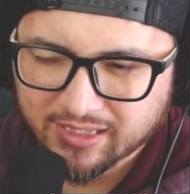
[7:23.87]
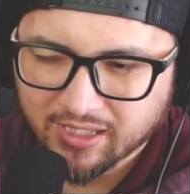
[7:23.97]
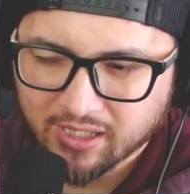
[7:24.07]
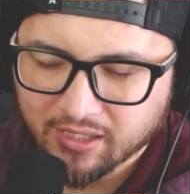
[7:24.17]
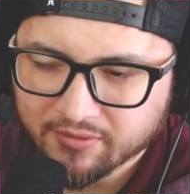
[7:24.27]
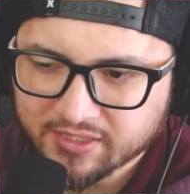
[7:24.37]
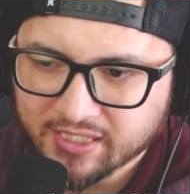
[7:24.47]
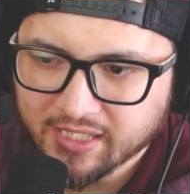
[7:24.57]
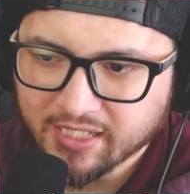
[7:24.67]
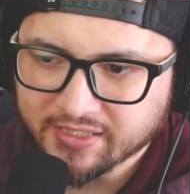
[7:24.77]
I would
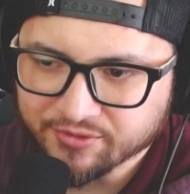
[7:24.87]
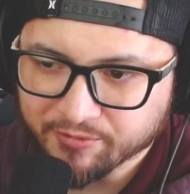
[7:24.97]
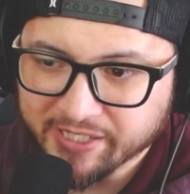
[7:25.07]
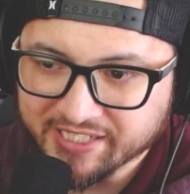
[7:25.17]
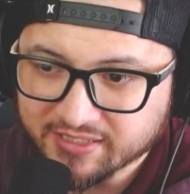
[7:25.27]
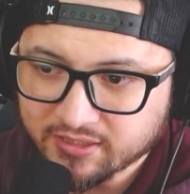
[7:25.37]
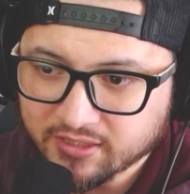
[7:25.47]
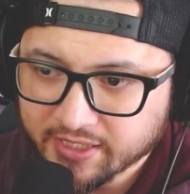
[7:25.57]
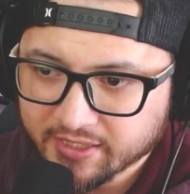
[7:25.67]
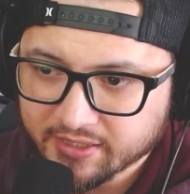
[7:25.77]
say that's his weakest
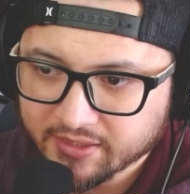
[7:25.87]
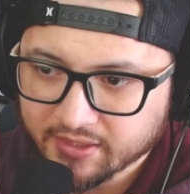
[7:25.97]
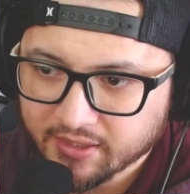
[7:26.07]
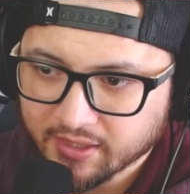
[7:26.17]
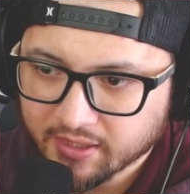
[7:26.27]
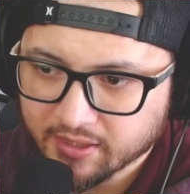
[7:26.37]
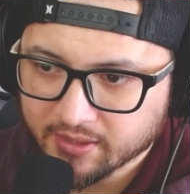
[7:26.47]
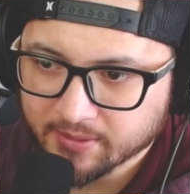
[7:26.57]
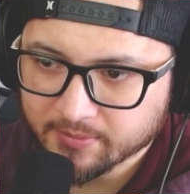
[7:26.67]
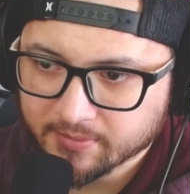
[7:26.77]
link.
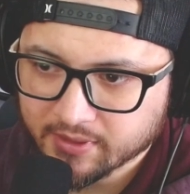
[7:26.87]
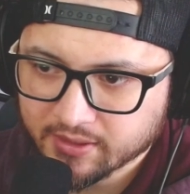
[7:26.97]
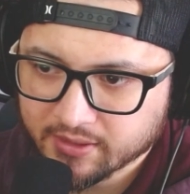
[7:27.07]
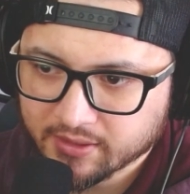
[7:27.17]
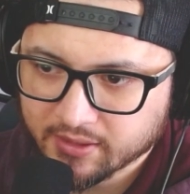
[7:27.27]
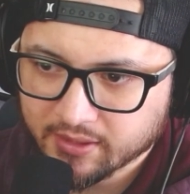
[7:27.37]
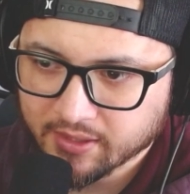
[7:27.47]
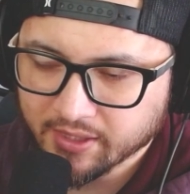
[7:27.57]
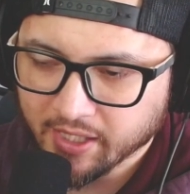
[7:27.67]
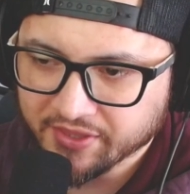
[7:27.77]

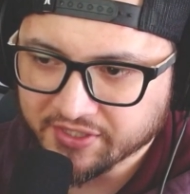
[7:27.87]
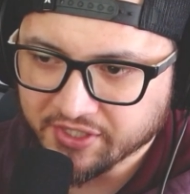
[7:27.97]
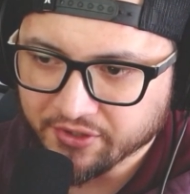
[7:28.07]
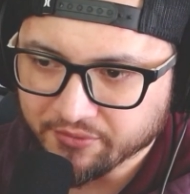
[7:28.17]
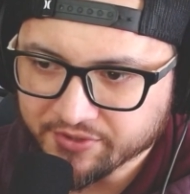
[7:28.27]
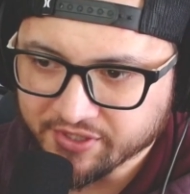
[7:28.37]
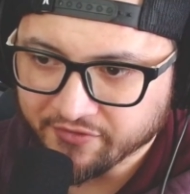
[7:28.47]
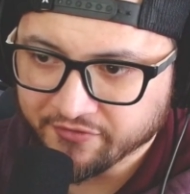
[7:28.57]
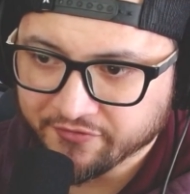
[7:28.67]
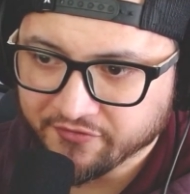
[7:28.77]
I think the other ones are
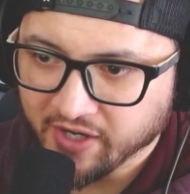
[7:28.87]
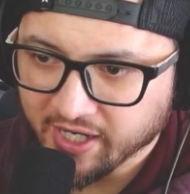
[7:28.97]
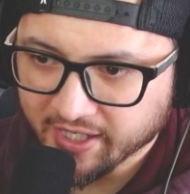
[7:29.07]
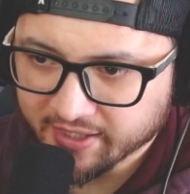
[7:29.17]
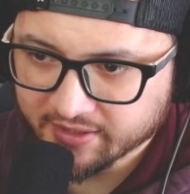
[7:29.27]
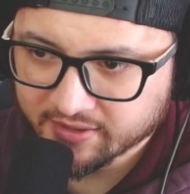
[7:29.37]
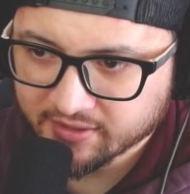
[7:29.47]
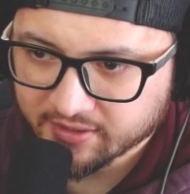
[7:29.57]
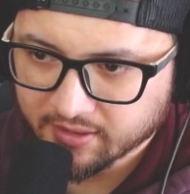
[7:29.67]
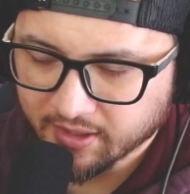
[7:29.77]
fine,
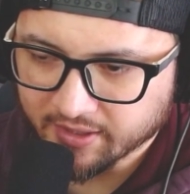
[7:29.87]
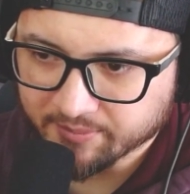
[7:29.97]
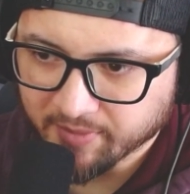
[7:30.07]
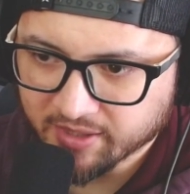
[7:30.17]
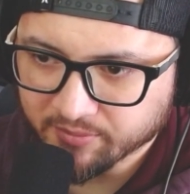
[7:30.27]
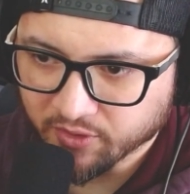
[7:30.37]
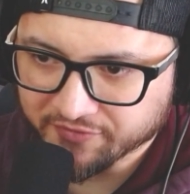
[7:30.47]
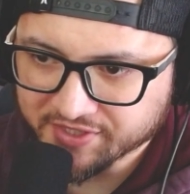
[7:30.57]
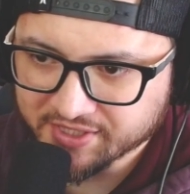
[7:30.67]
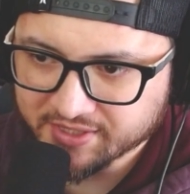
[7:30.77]
like
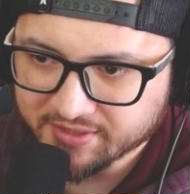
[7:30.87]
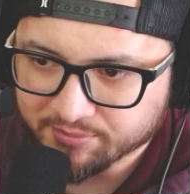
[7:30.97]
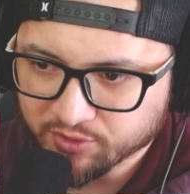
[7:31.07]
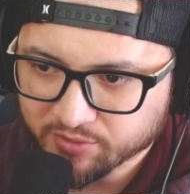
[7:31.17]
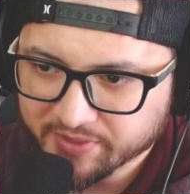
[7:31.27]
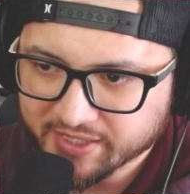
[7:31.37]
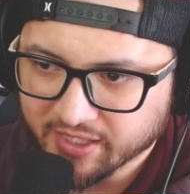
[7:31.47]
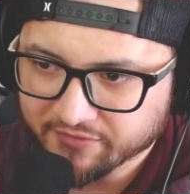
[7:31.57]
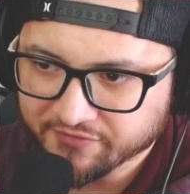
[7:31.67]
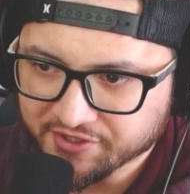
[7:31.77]
Metamorphosis, Brutal
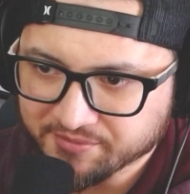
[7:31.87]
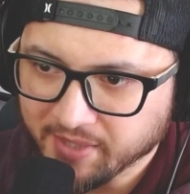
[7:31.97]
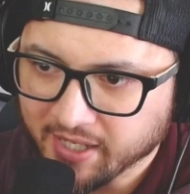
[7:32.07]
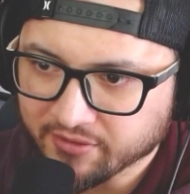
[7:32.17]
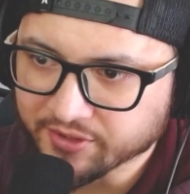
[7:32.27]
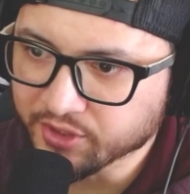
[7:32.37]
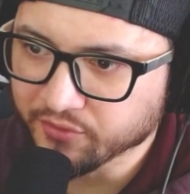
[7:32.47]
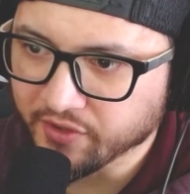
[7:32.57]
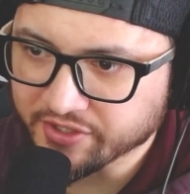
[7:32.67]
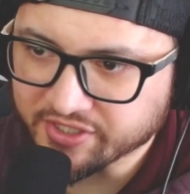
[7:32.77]
Beatdown, Fierce Battle, and
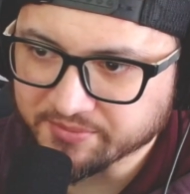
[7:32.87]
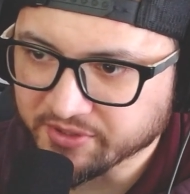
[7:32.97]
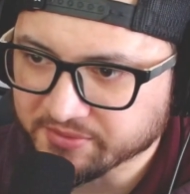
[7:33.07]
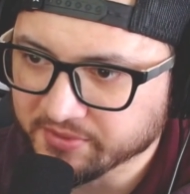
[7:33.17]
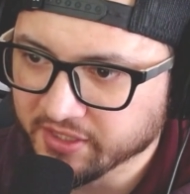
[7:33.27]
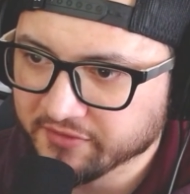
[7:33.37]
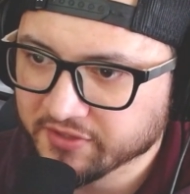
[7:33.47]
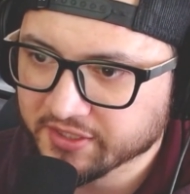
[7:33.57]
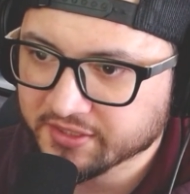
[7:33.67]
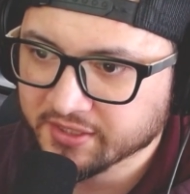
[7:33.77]
Universe's Most
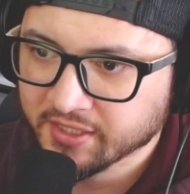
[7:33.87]
Malevolent